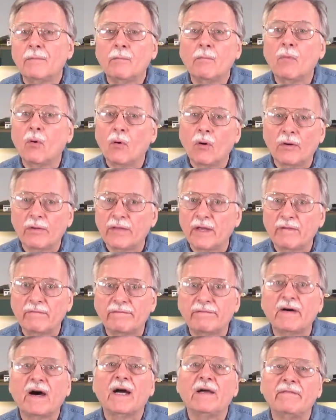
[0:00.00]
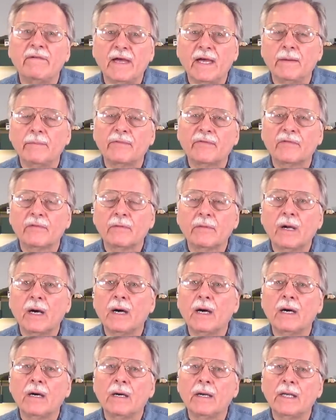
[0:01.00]
more than five amps
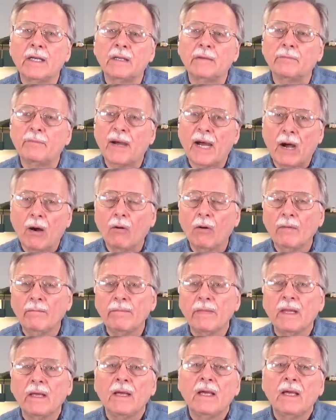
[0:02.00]
uh, in power,